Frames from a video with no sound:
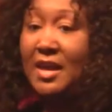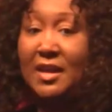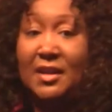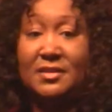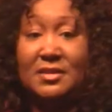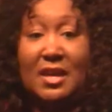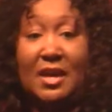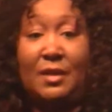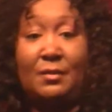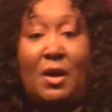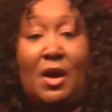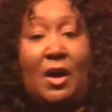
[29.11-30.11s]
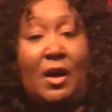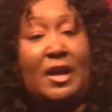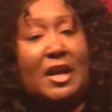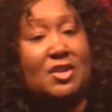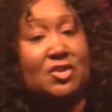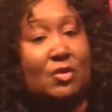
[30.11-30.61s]
is an
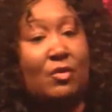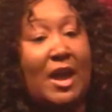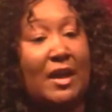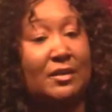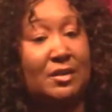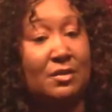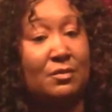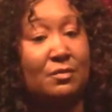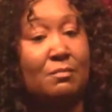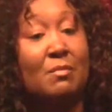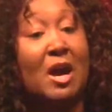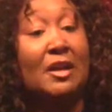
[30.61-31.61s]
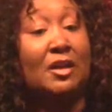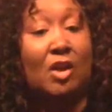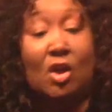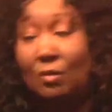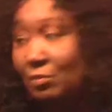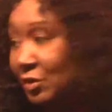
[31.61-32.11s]
interactive monologue